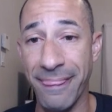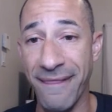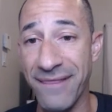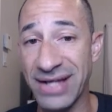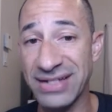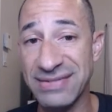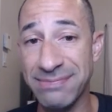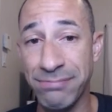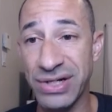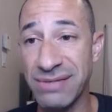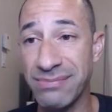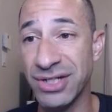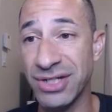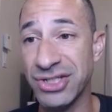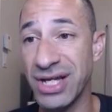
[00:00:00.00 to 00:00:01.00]
that's pretty
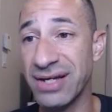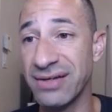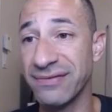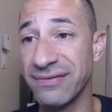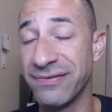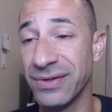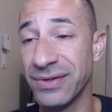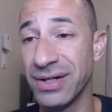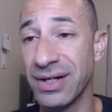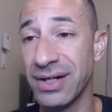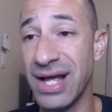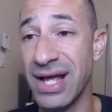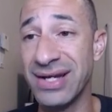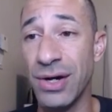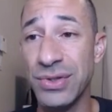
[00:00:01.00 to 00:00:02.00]
much it for
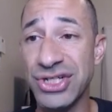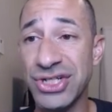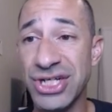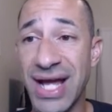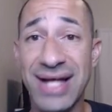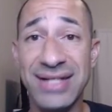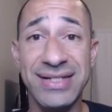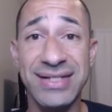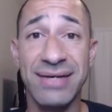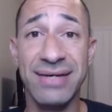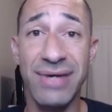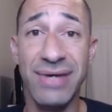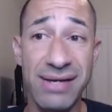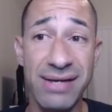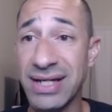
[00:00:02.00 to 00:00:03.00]
an OG ads. I
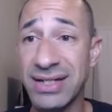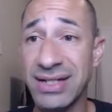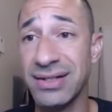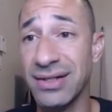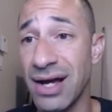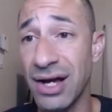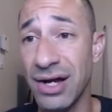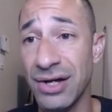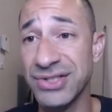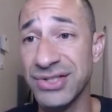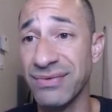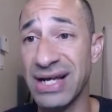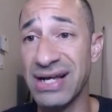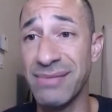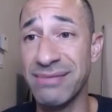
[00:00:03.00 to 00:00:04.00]
also
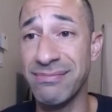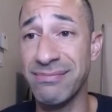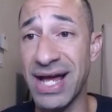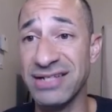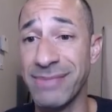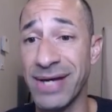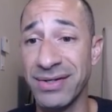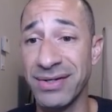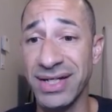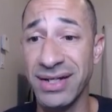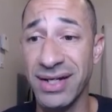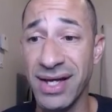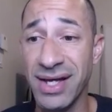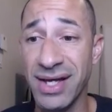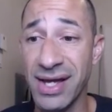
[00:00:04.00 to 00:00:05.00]
recommend MaxBounty,
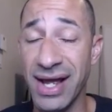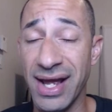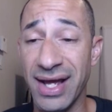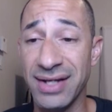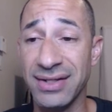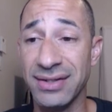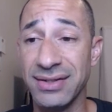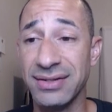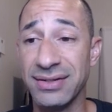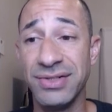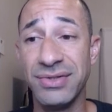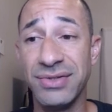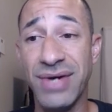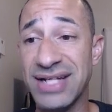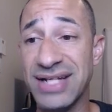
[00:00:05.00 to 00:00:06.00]
and
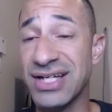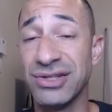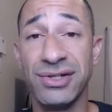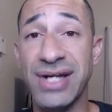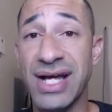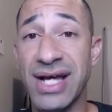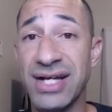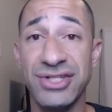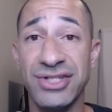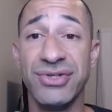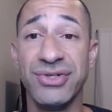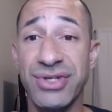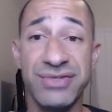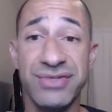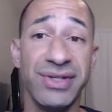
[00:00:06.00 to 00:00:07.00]
you guys can learn how to do
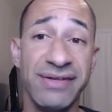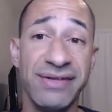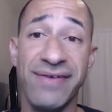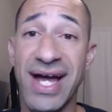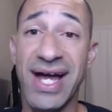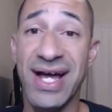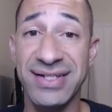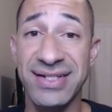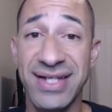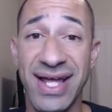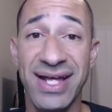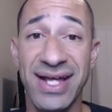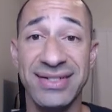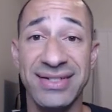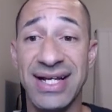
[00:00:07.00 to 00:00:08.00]
this really fast,
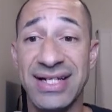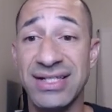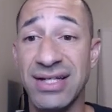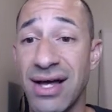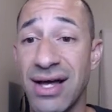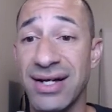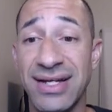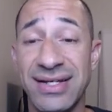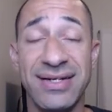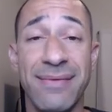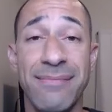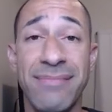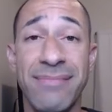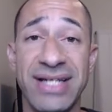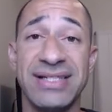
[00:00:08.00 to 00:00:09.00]
and TikTok is an
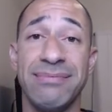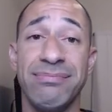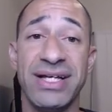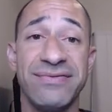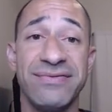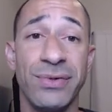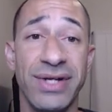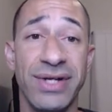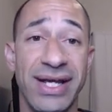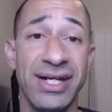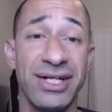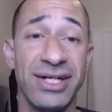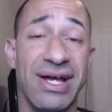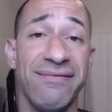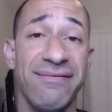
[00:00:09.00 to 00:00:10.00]
amazing place for
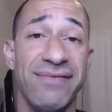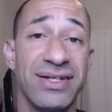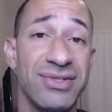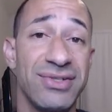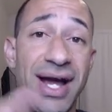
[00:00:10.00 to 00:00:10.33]
organic traffic. So I